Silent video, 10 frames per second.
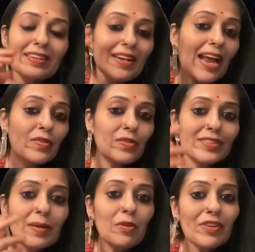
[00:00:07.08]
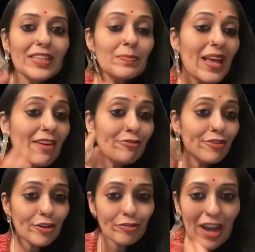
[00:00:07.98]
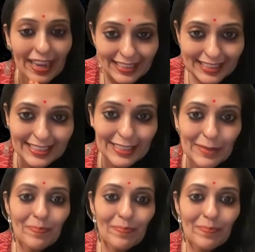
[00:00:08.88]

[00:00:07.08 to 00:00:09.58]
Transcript: and some of us may have fear of heights.